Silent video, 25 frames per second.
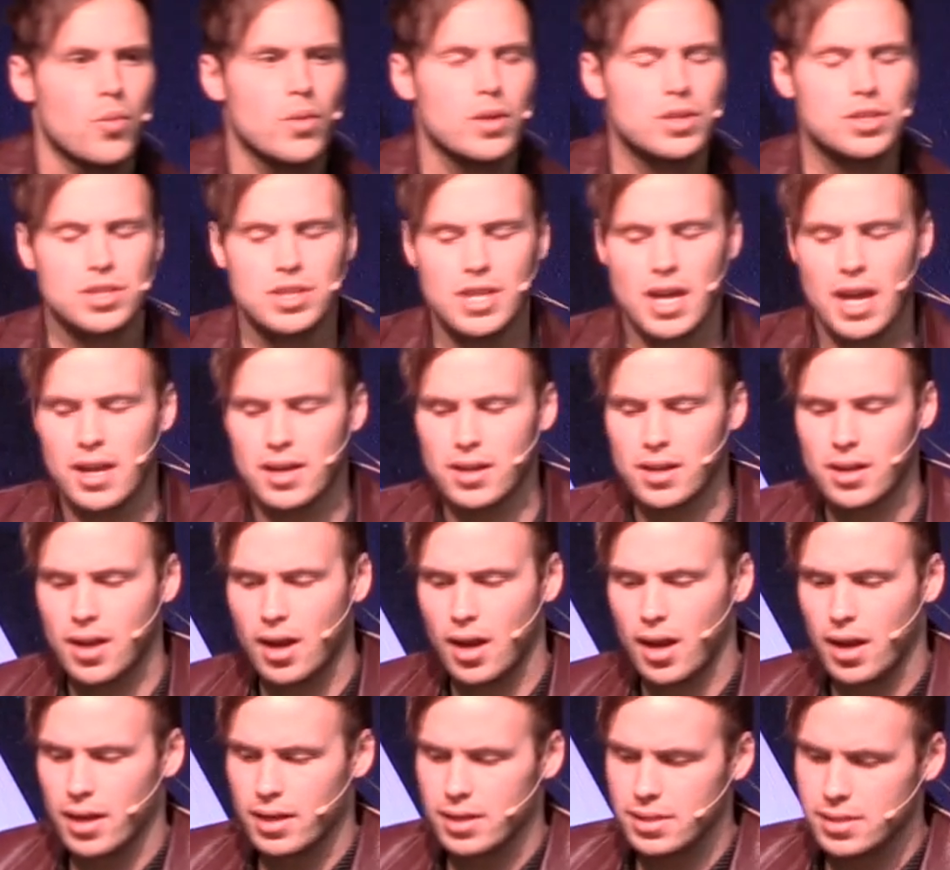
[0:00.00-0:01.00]
which then
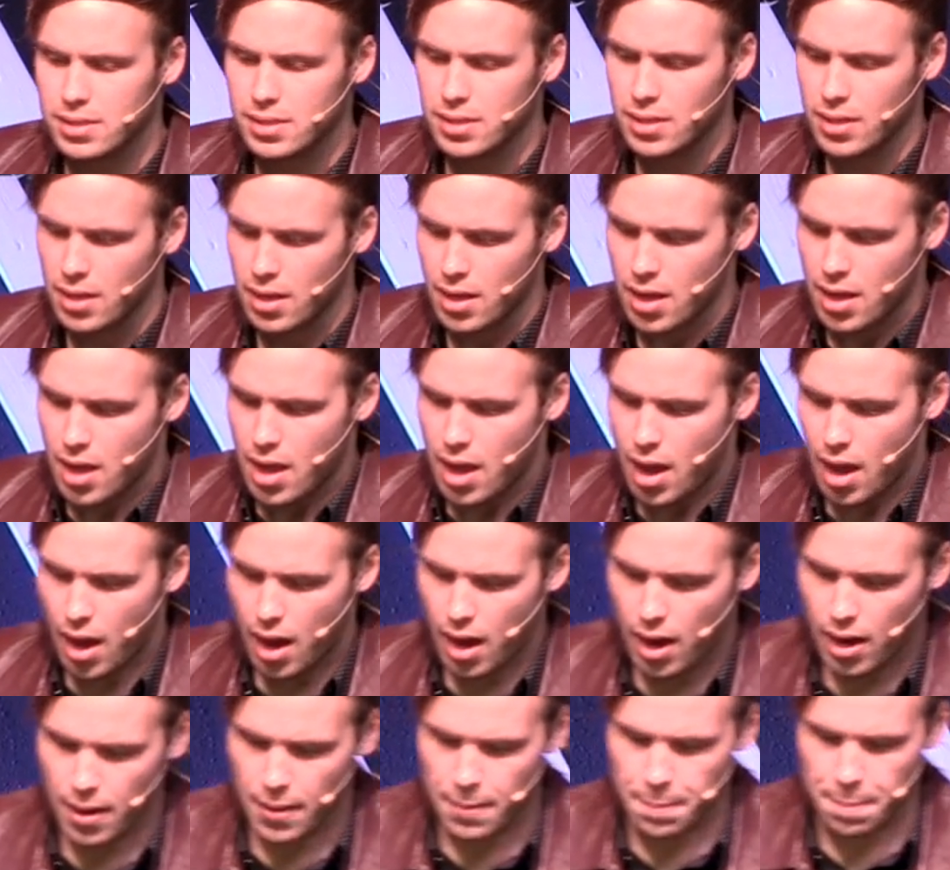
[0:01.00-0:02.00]
cause
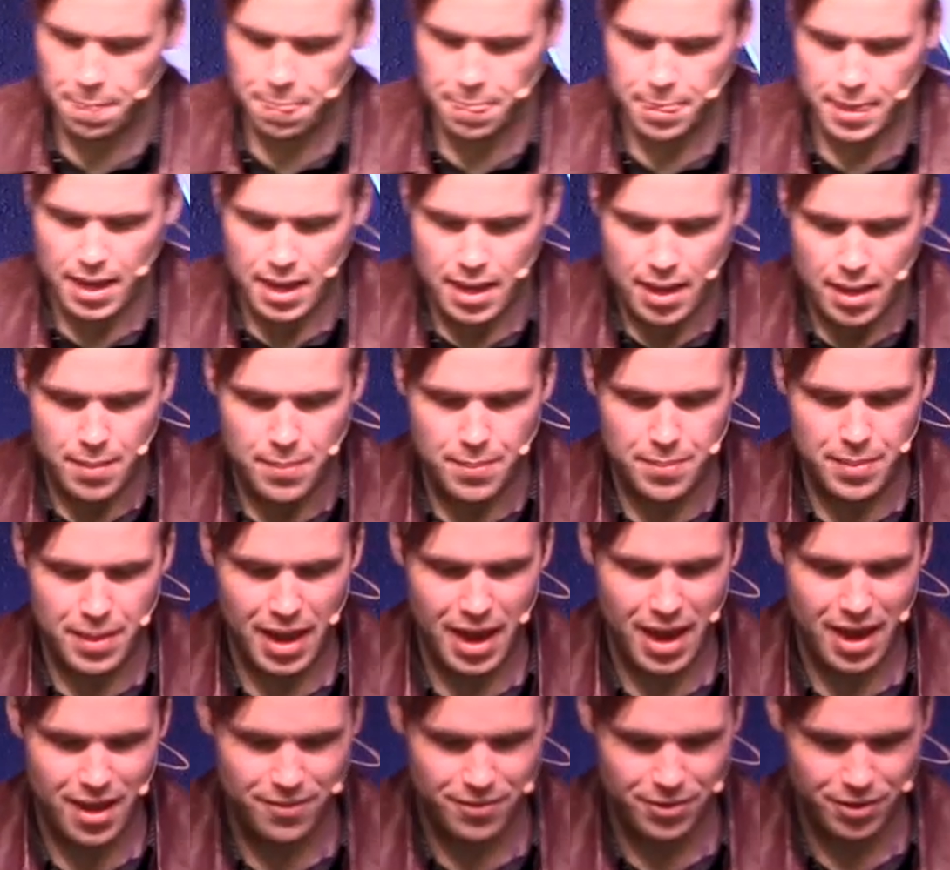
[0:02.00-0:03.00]
our
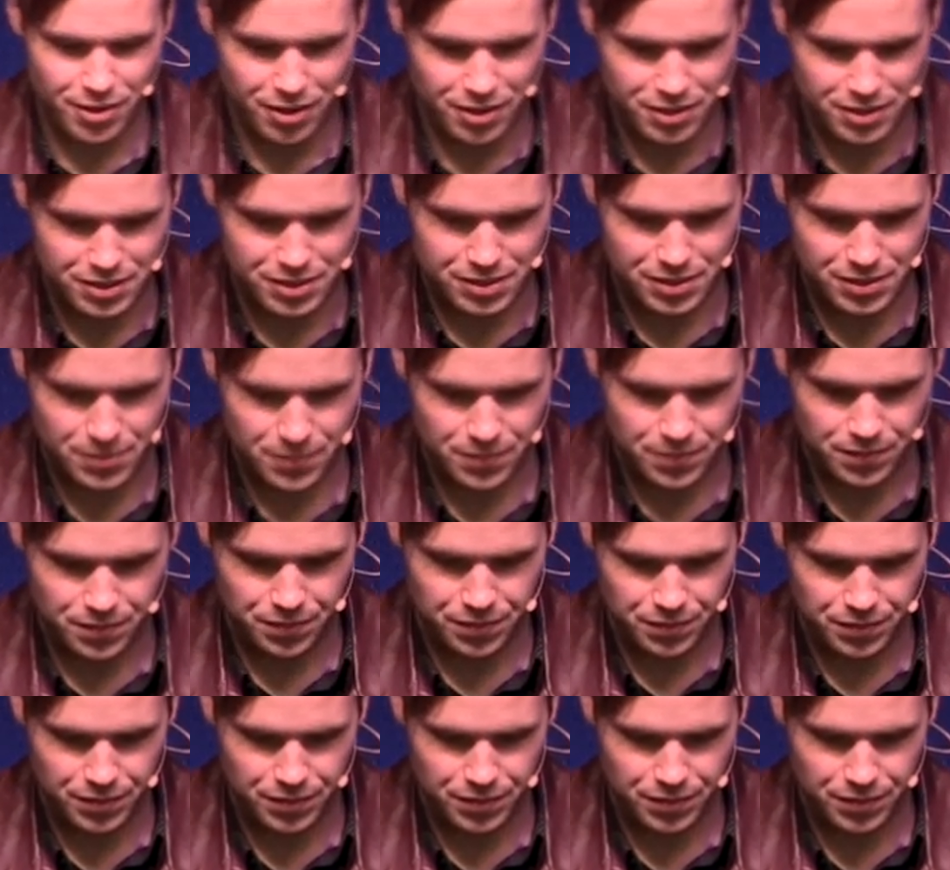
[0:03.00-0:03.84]
behaviors.